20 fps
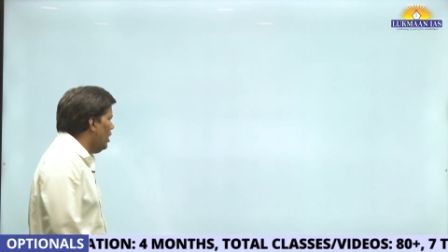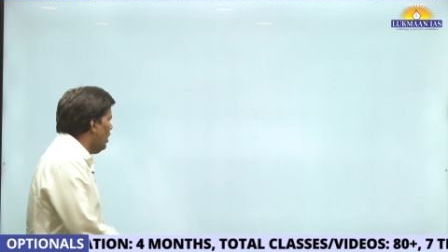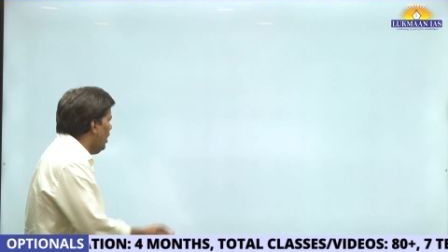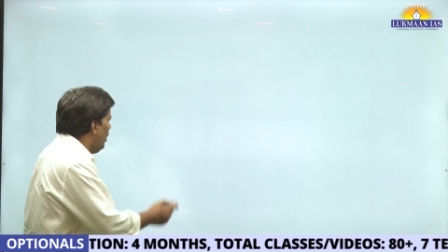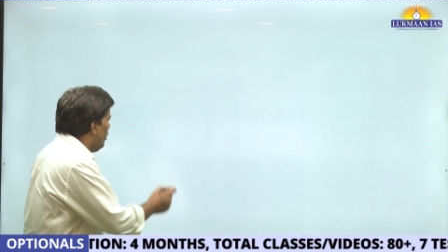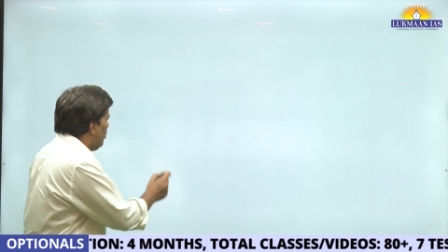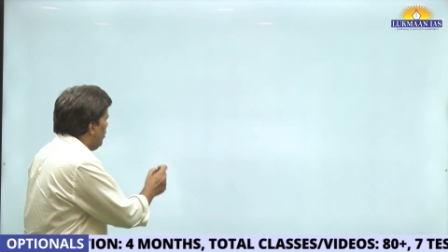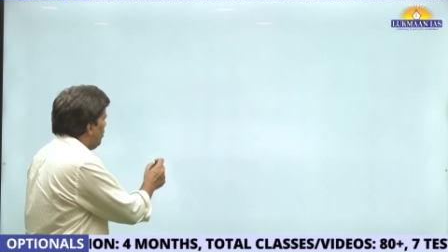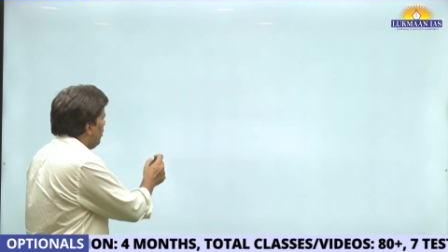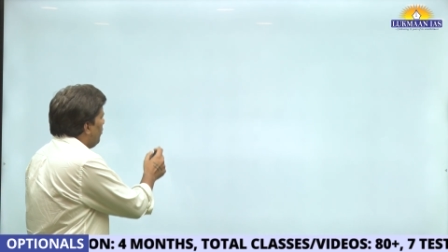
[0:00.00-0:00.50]

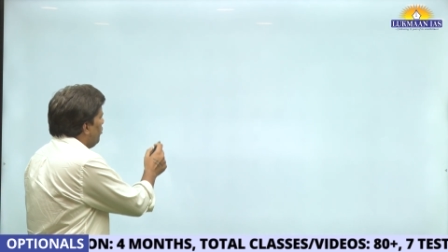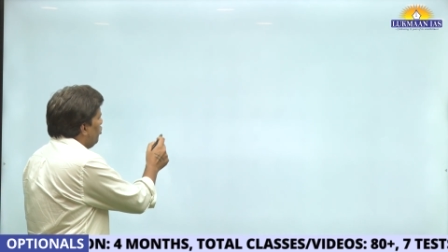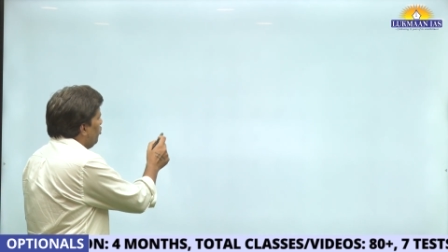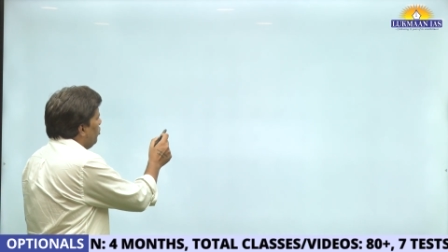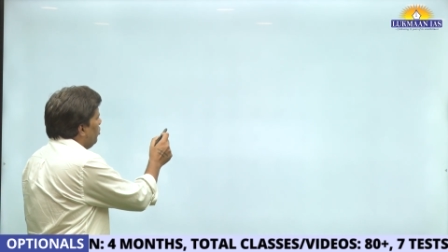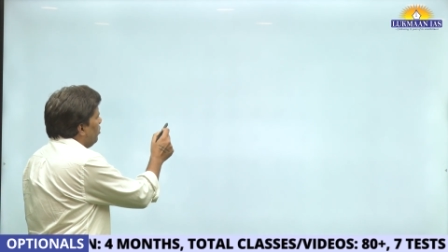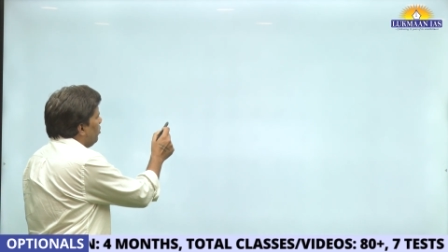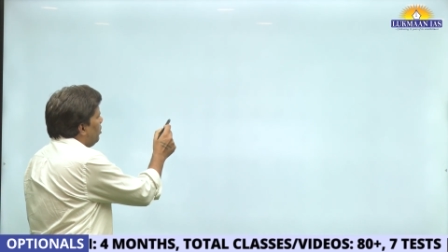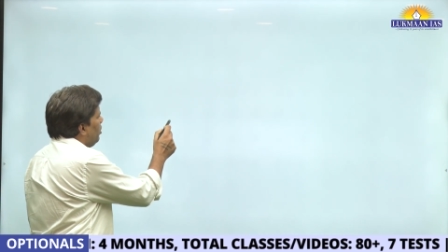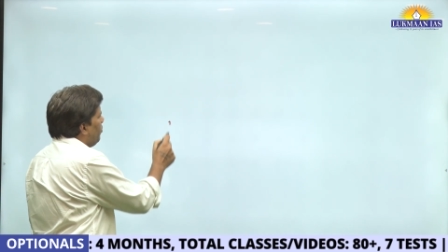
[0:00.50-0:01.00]
let's say, so,
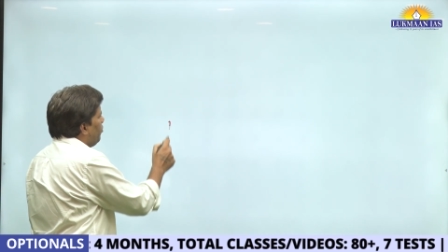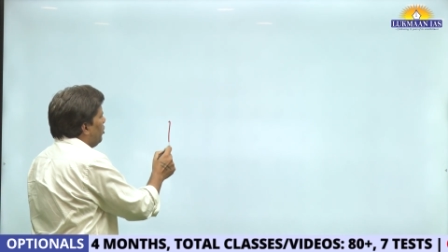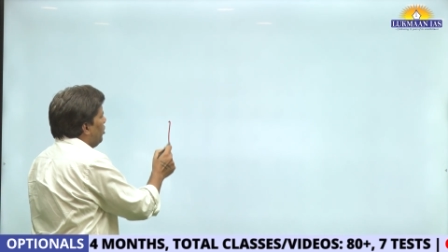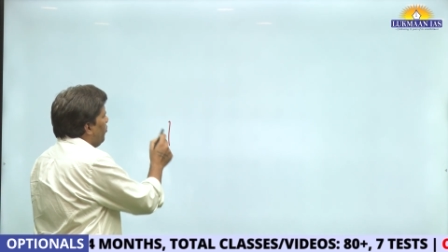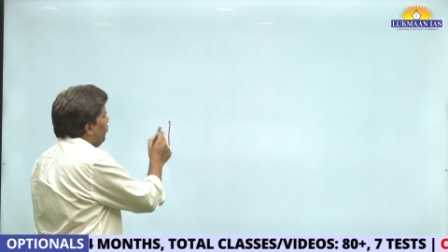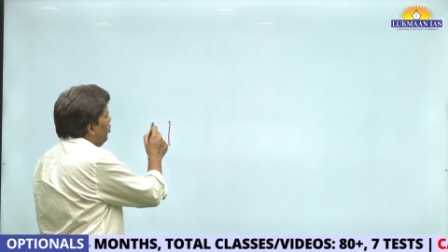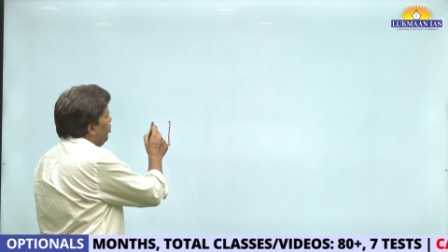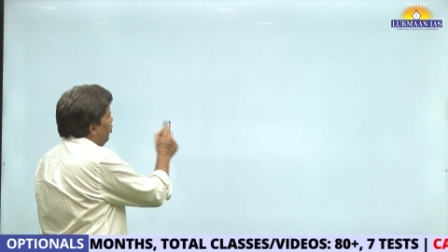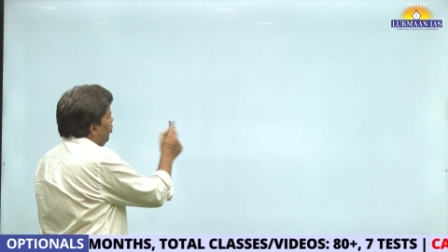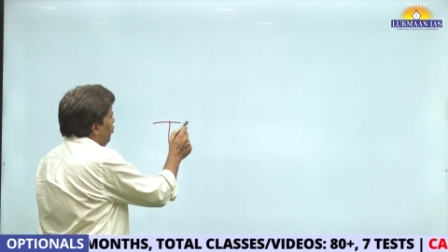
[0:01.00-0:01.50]
you,
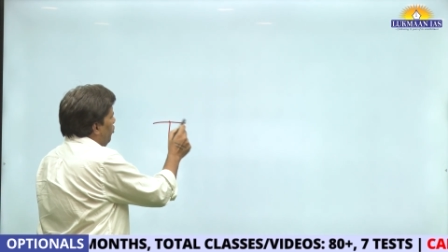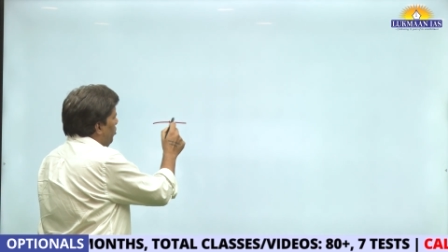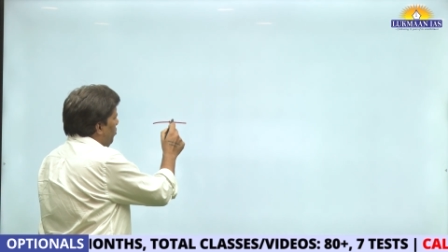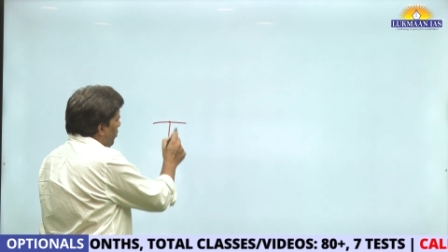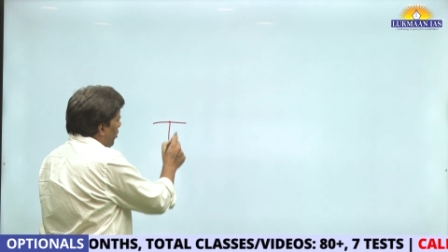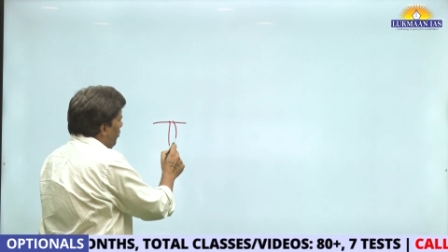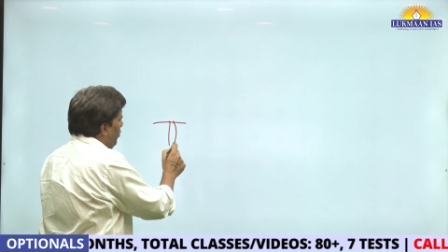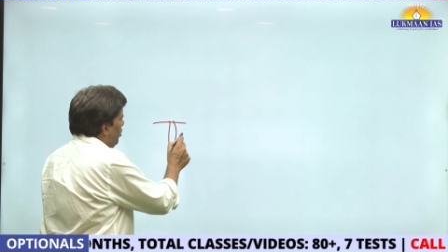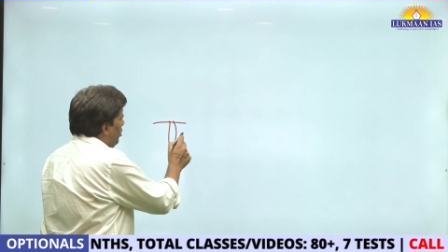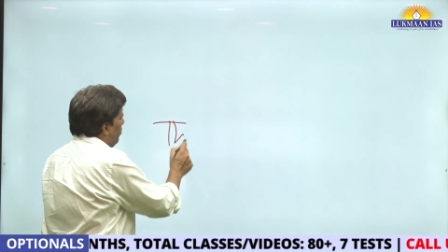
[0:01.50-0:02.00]
suppose, you know,
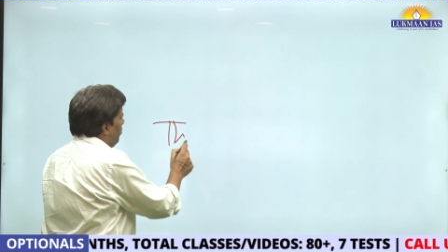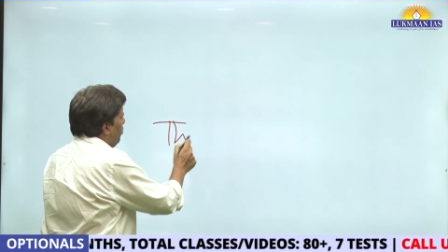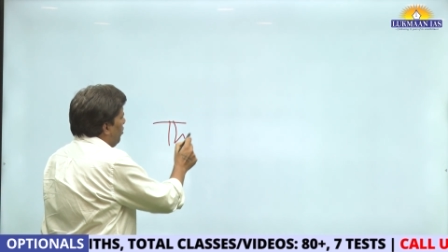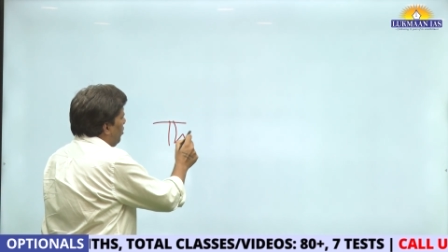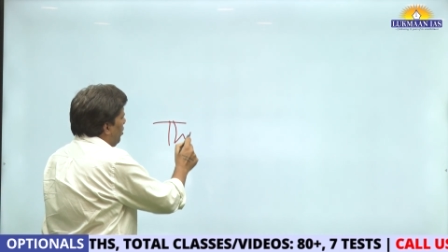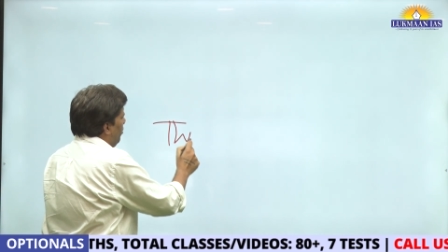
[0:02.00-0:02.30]
maybe some,